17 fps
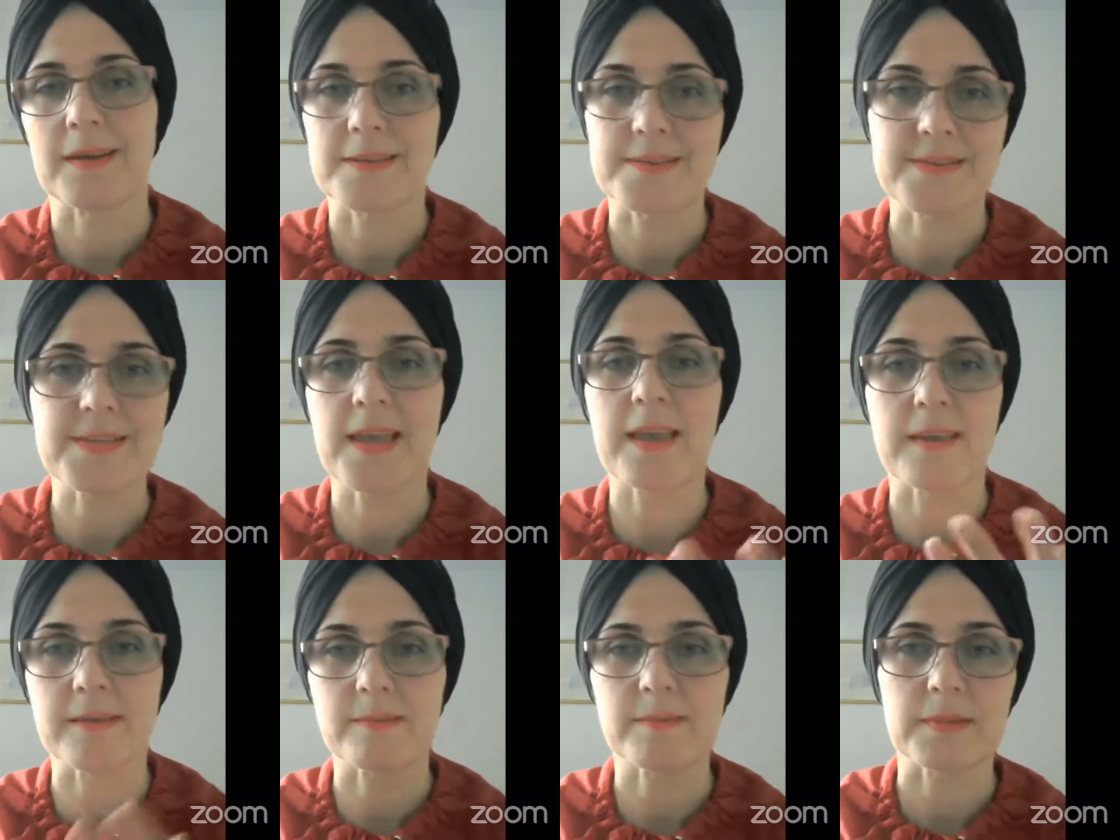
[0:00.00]

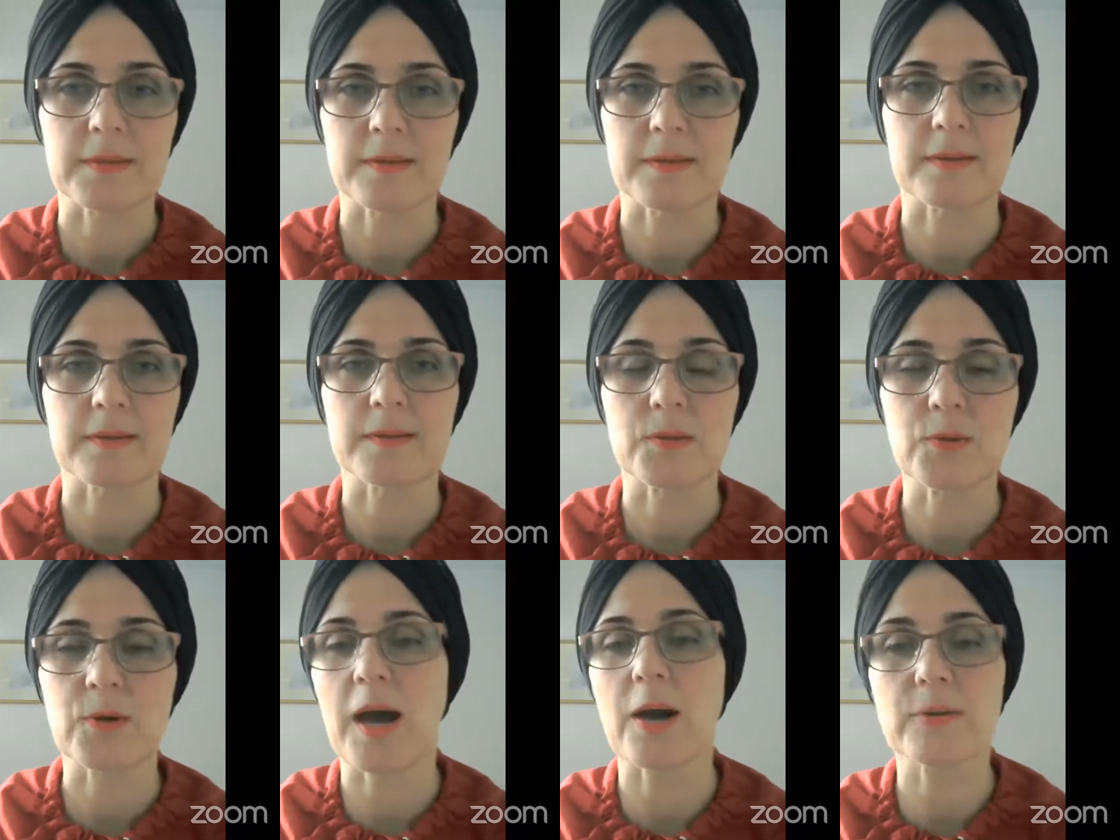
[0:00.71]
say,
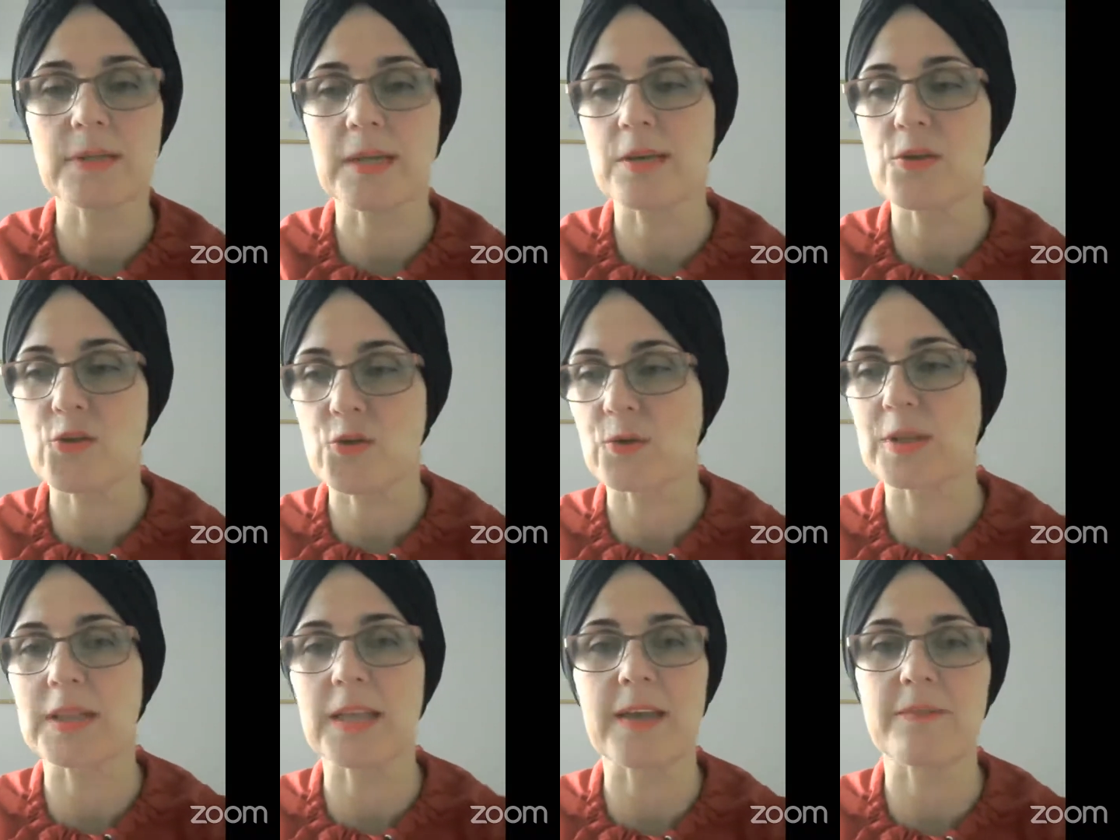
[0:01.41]
how they
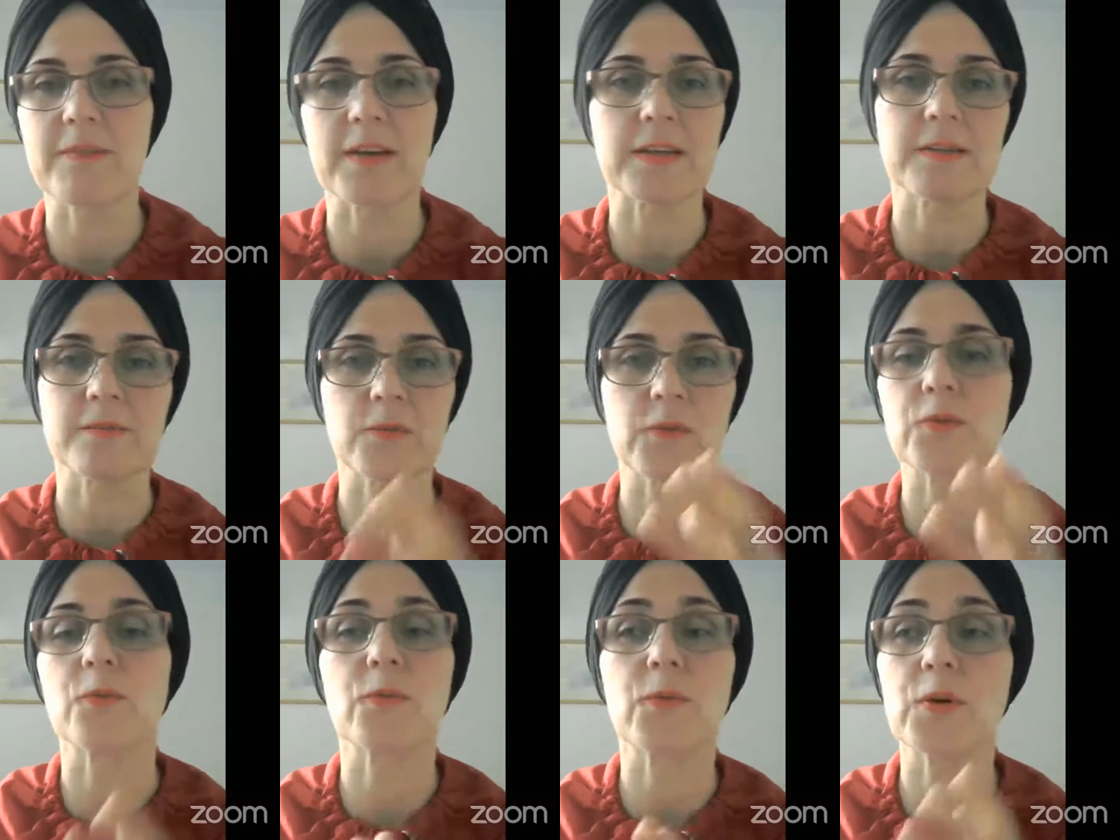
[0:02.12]
should live and
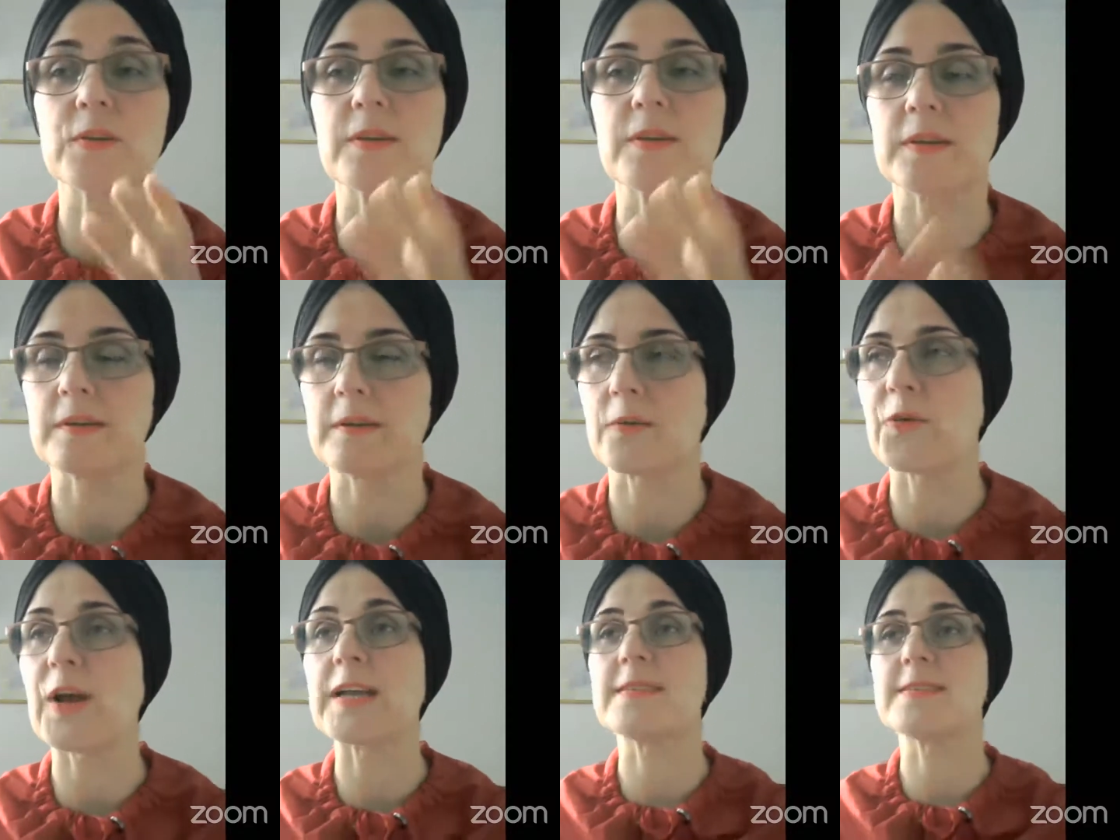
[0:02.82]
what
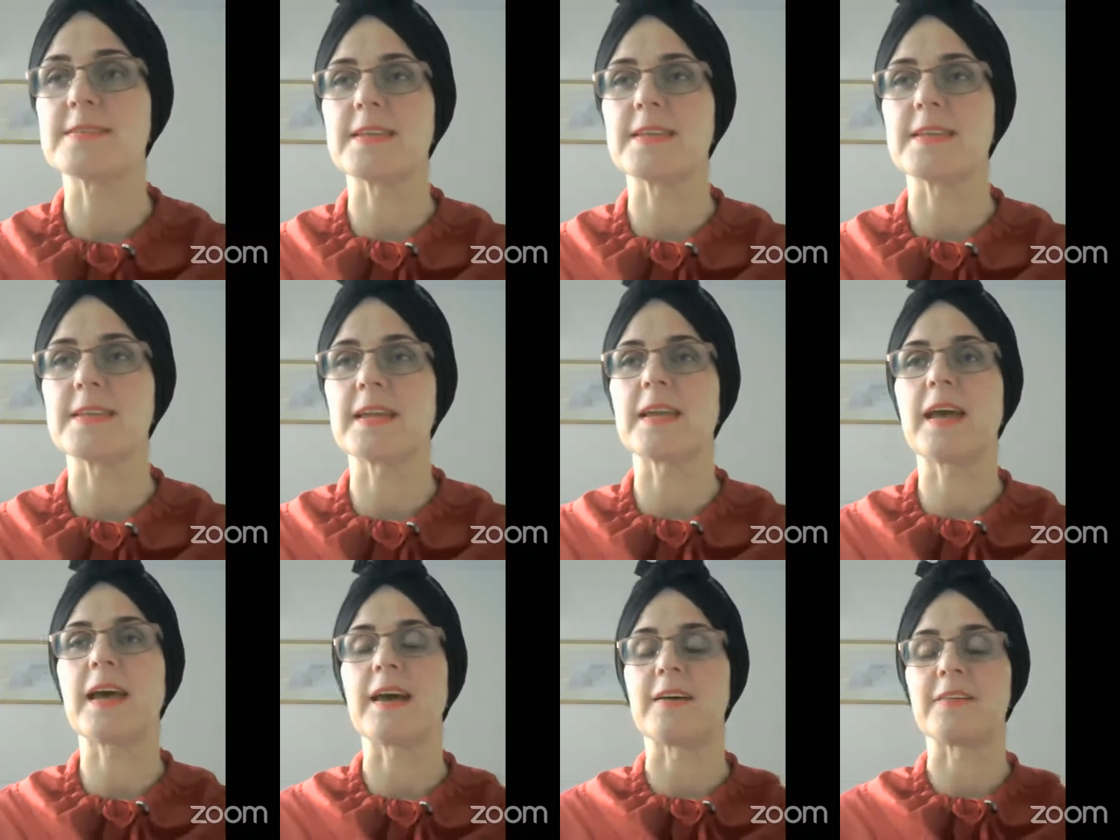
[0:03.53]
rights
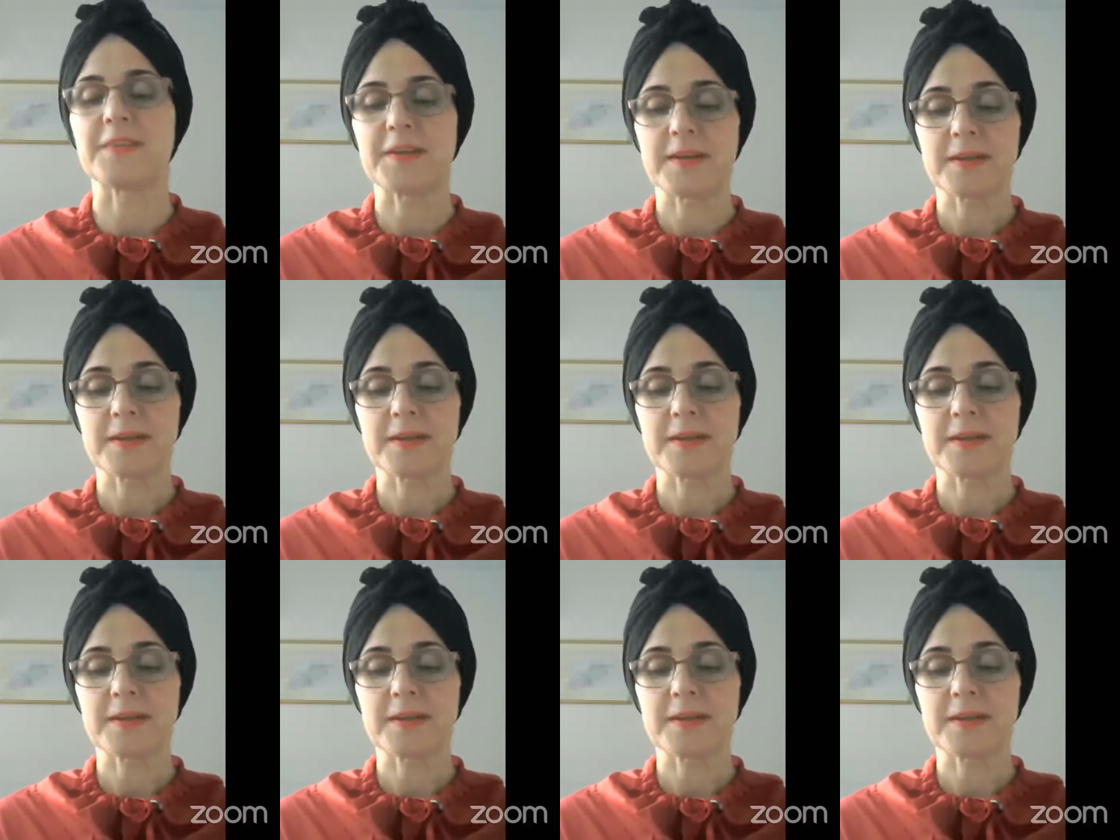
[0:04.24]
they have.